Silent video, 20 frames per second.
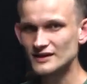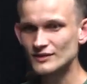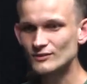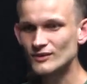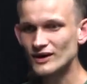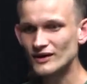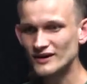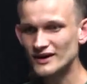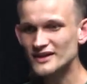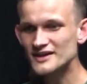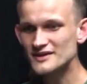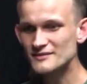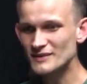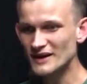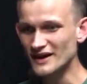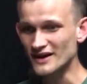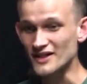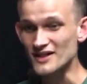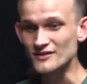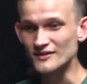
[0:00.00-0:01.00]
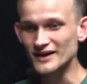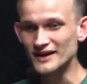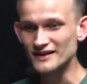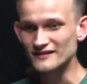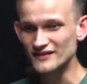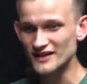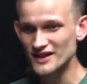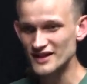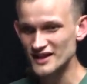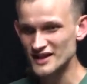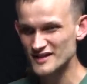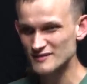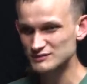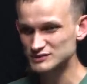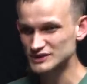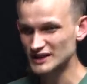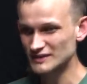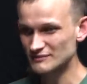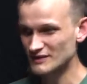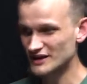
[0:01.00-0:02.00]
Well, it depends. Like if it's a
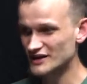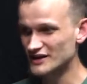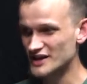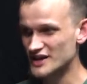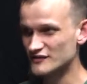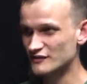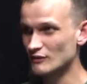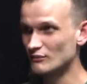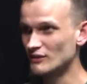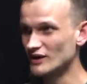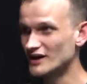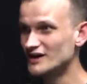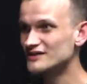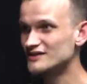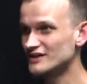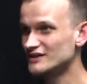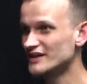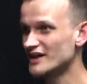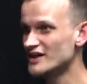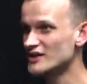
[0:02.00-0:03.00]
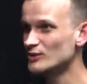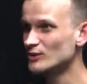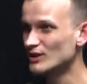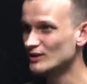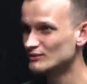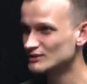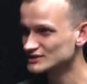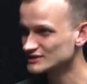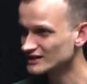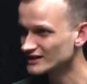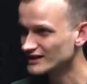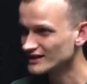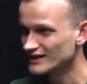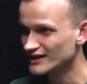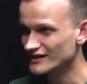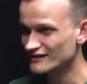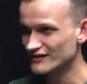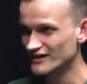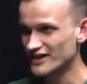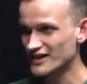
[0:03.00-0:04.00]
split because of a bug, then that's horrible.
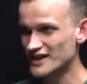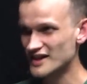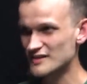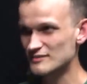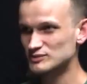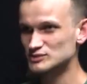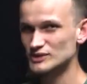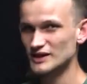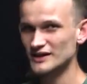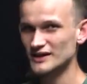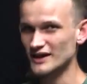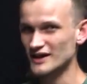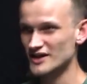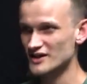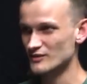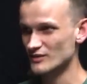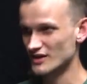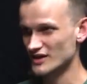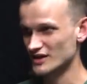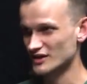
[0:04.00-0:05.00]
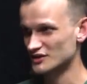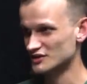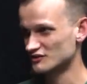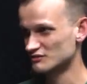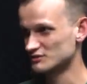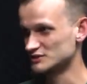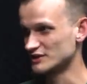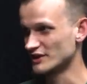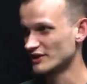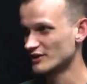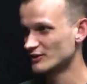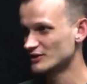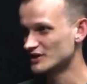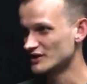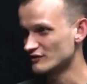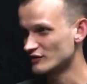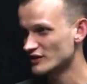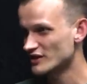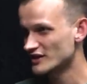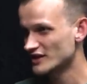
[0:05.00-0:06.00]
If it's a split as a result of political
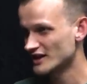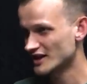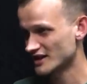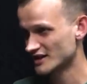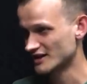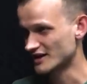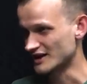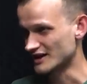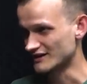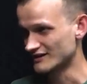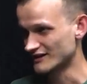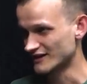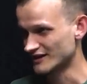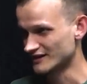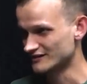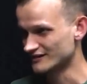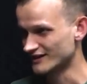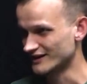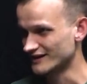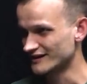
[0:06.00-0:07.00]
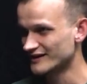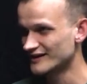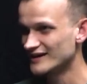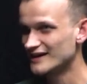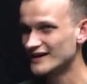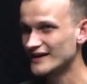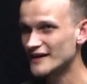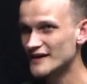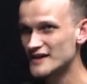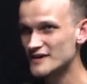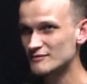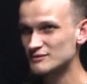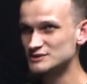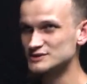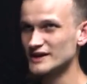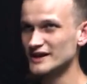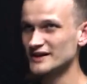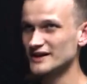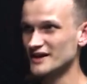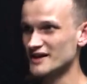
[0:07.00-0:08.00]
differences, then I think like a
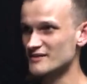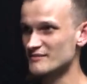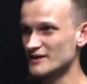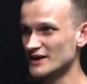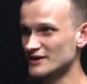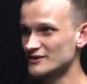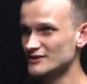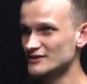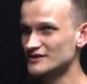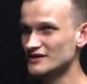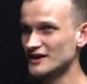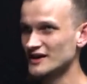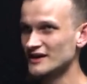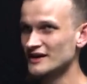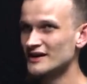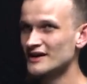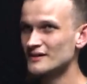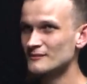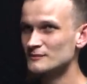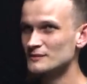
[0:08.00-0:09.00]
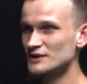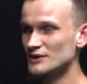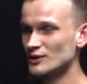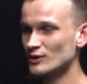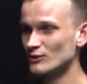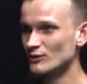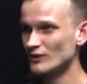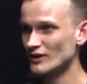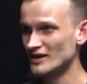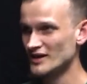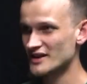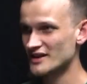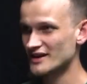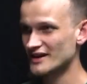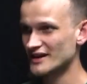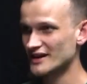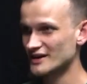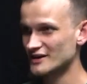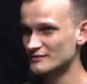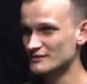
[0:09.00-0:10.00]
split is better than one
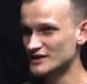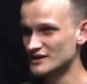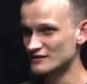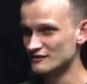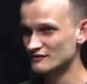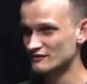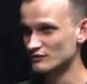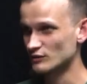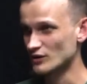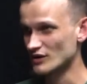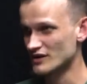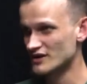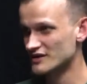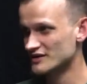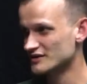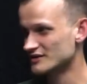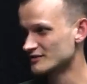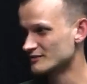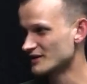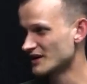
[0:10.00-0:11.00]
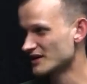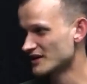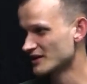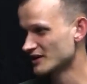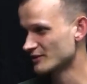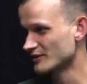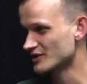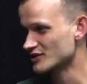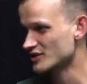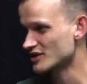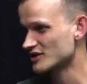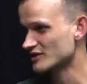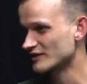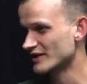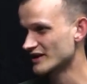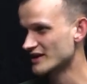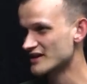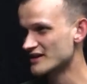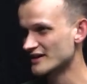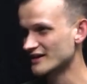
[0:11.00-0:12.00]
side being forced to basically just
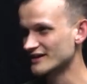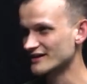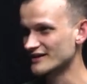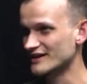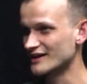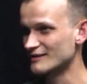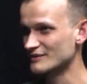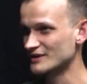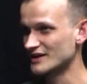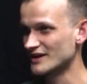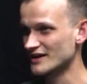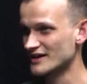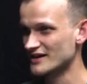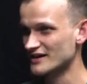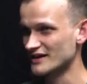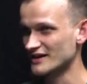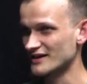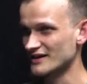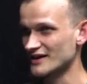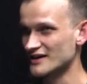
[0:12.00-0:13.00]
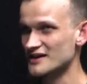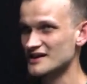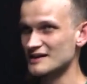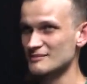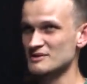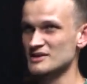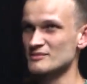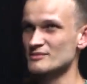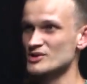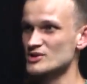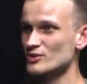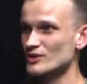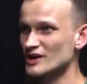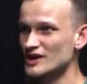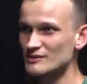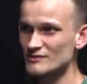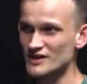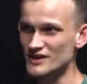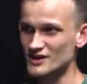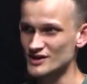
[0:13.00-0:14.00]
like suck it up and accept the
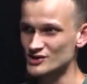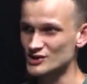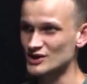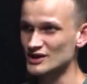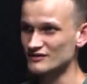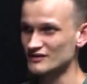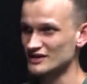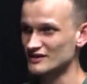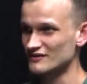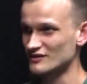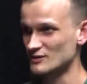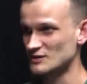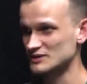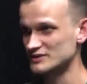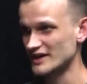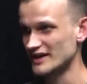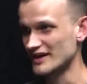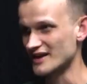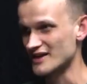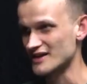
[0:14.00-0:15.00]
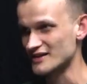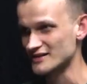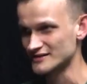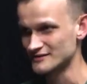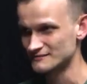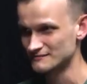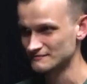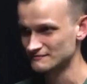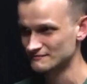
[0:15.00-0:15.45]
majority position, even if it really hates it.